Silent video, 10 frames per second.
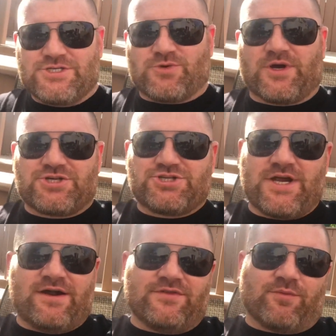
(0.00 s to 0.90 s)
So I
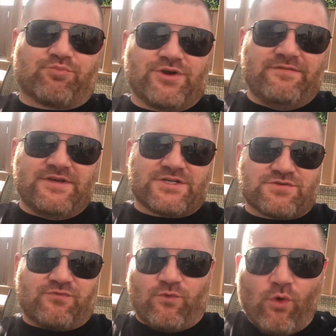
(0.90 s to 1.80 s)
shared the
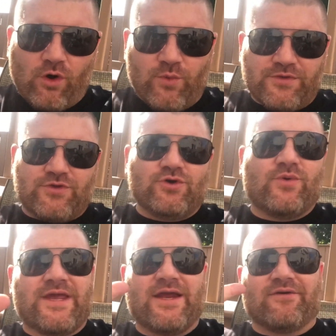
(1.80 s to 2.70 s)
previous four with
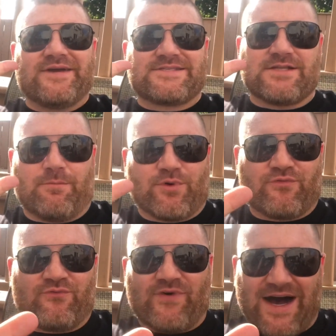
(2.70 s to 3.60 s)
you. Here is number
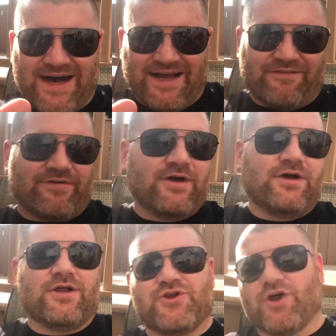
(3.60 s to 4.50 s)
five.
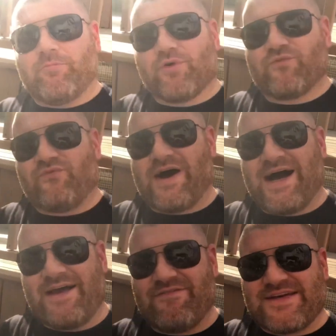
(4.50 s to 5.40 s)
Number
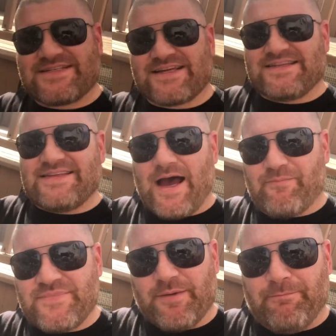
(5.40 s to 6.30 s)
five is
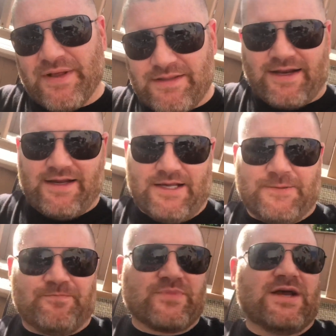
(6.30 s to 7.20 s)
adaptability.
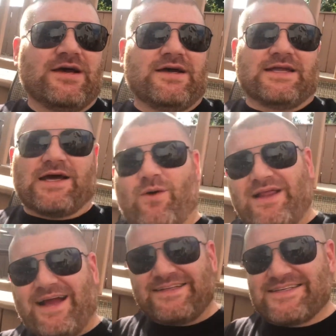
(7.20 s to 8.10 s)
Now
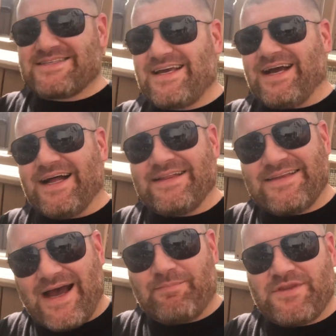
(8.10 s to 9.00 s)
I like to say
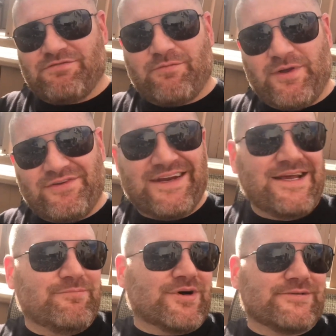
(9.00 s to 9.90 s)
adaptive
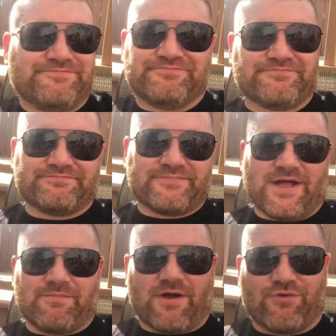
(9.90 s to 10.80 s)
ability, but
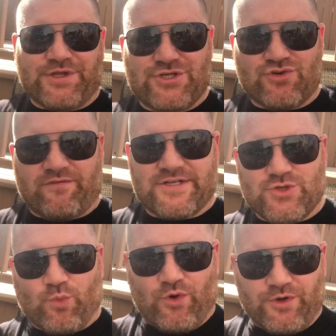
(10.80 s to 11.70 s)
I'm not really sure if
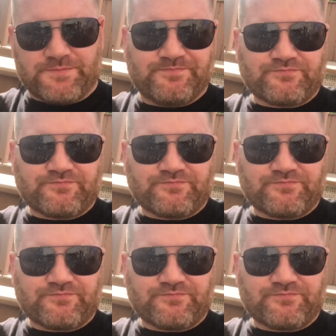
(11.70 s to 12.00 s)
that's a word.